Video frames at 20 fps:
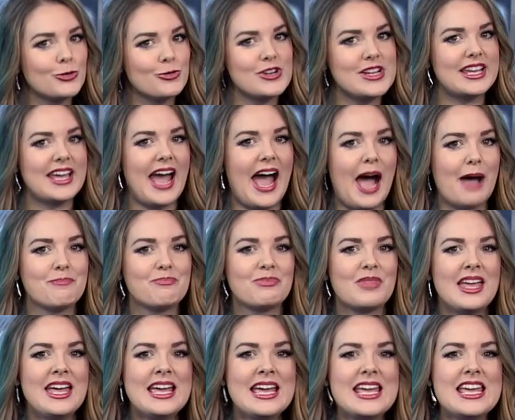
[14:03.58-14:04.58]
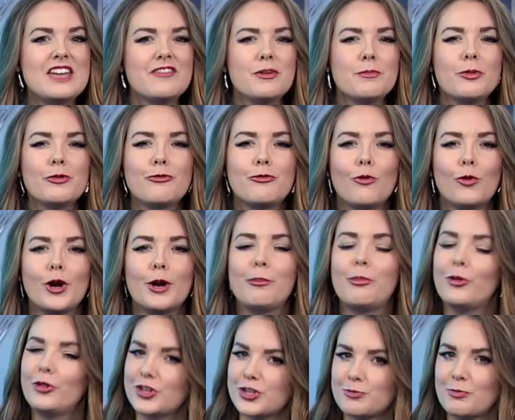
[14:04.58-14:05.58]
recap, even before a
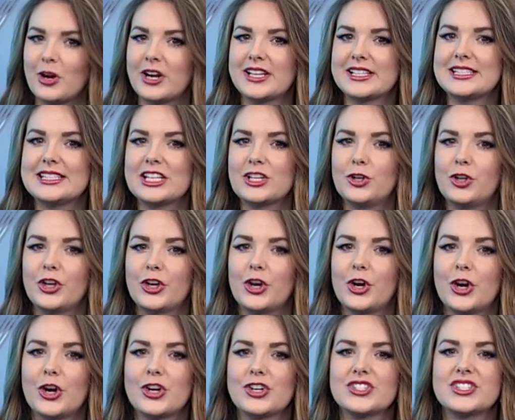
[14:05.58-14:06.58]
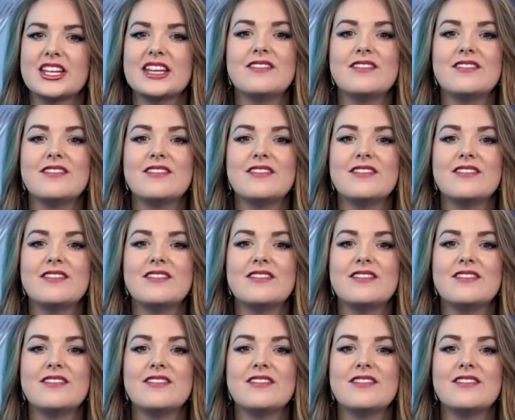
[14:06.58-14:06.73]
bullish market signal occurs,